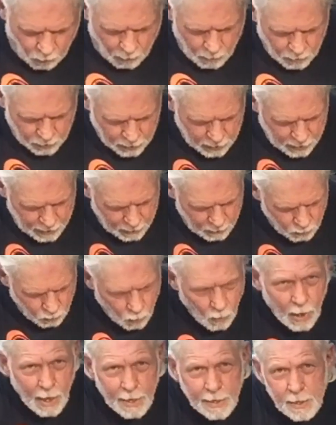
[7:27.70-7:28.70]
what we're going to
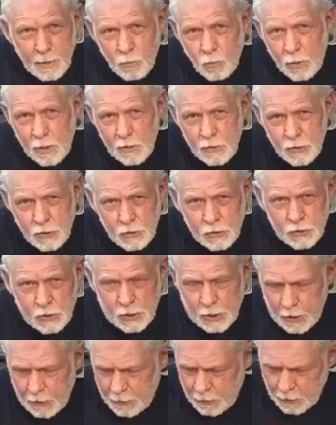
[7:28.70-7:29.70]
wind up with is
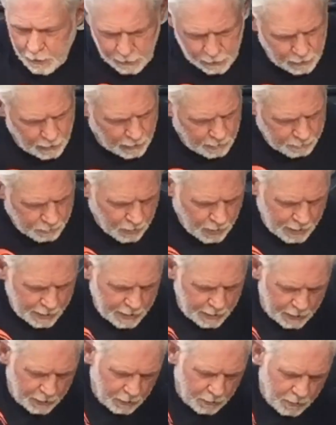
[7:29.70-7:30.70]
another little hump right
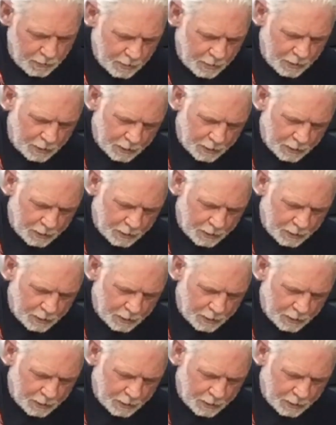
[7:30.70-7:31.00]
here.